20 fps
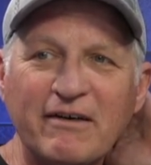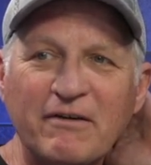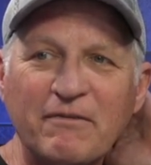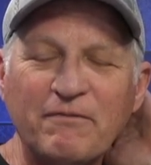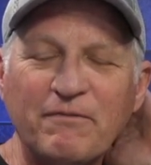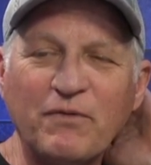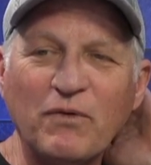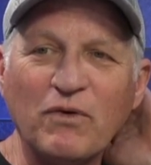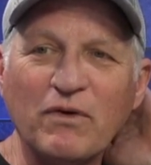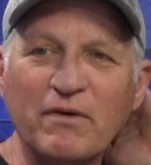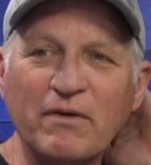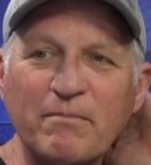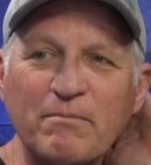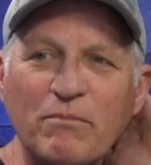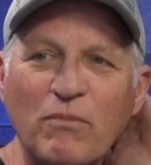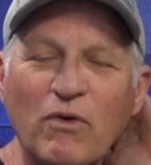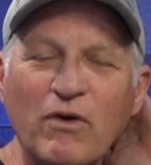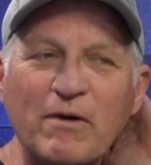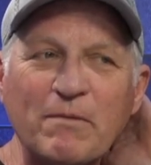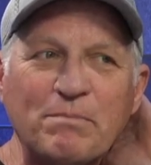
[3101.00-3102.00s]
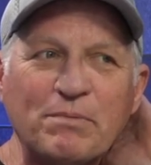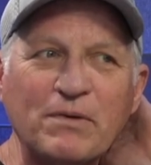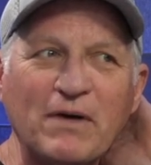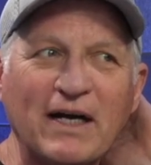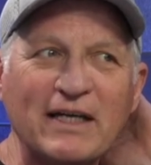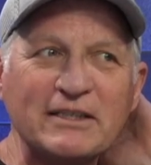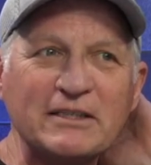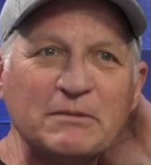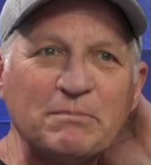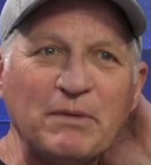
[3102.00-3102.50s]
for more
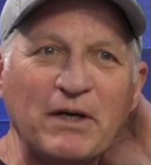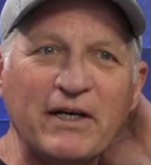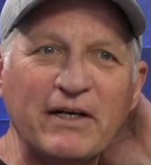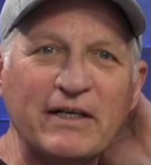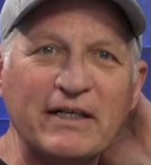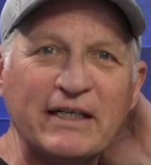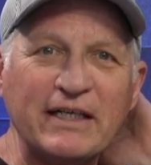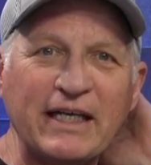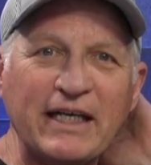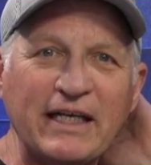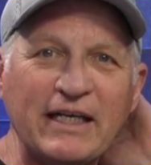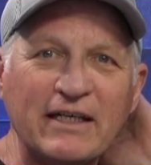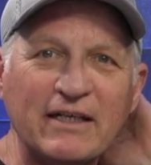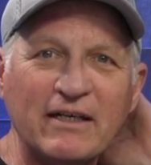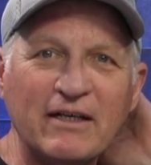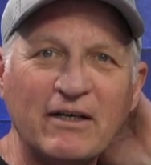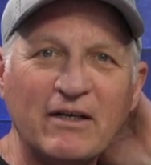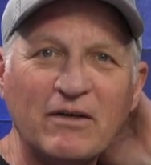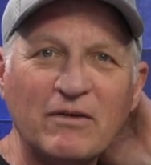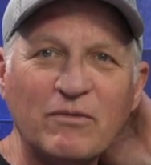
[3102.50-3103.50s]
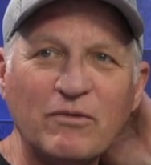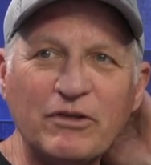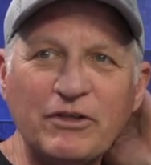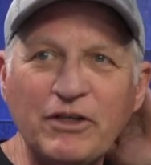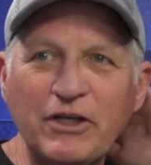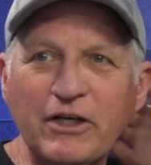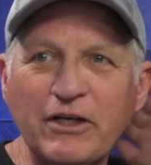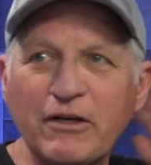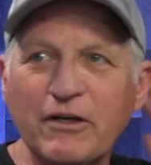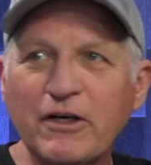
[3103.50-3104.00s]
prosperity when
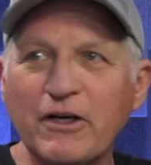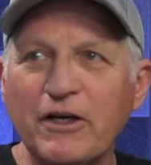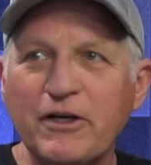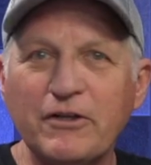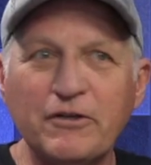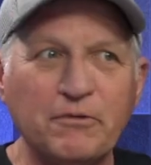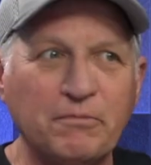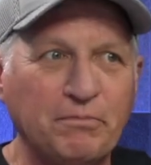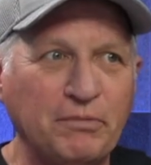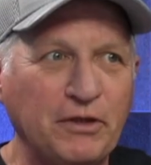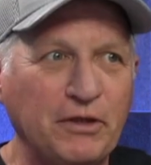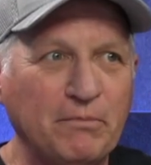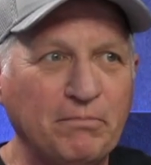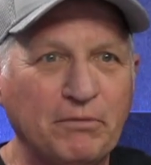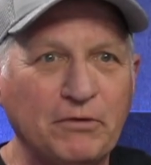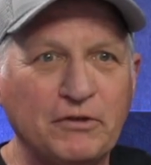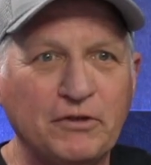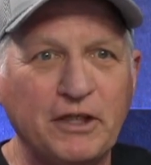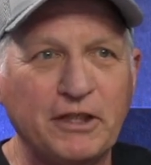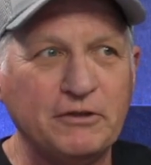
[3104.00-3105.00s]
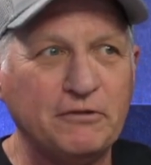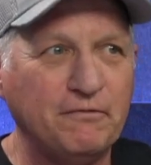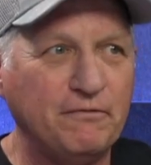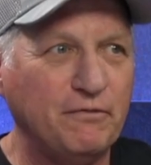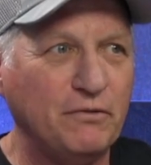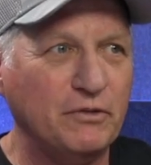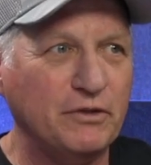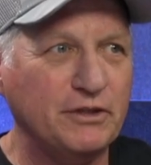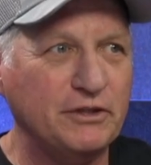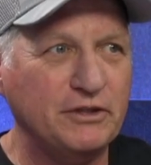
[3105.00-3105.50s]
there are other people less
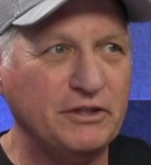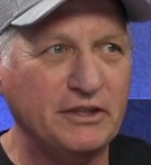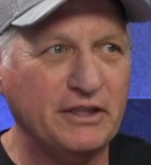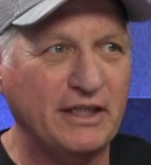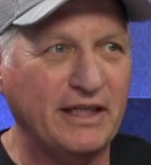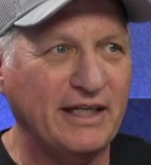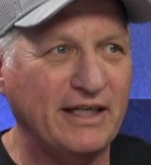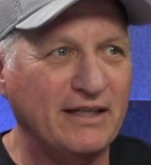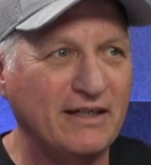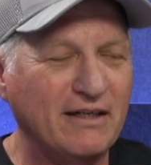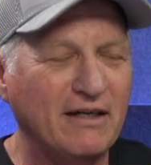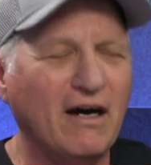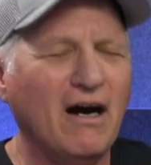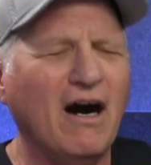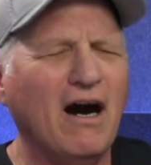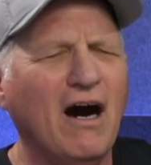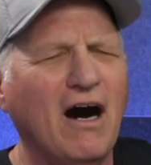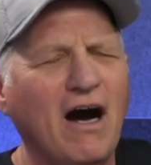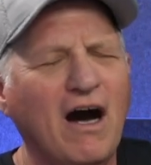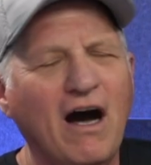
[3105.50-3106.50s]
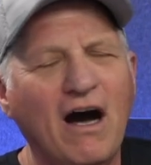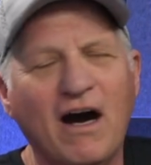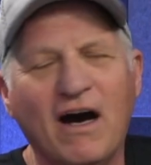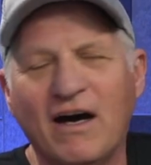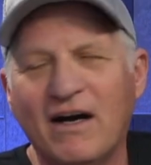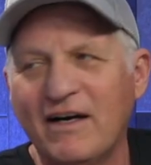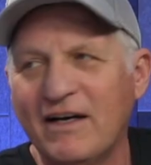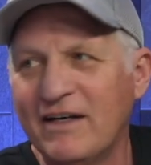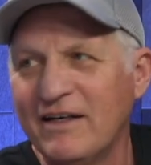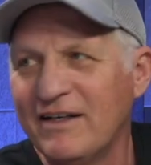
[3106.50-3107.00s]
fortunate.
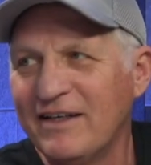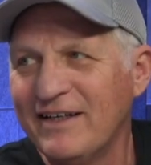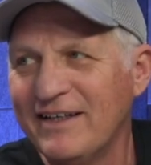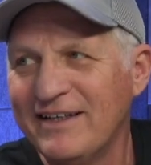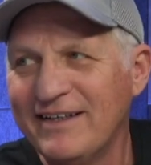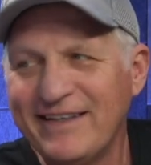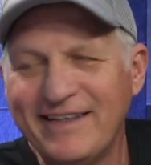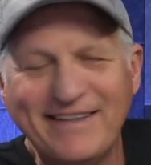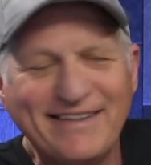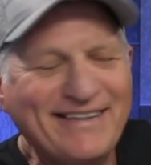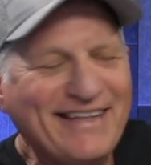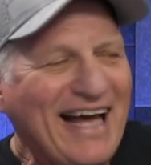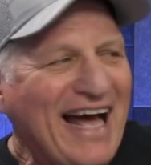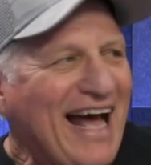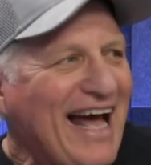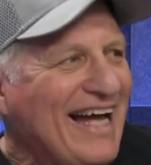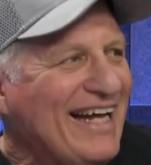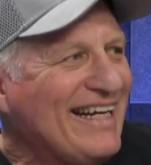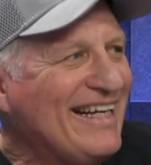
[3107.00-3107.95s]
Oh, yeah. that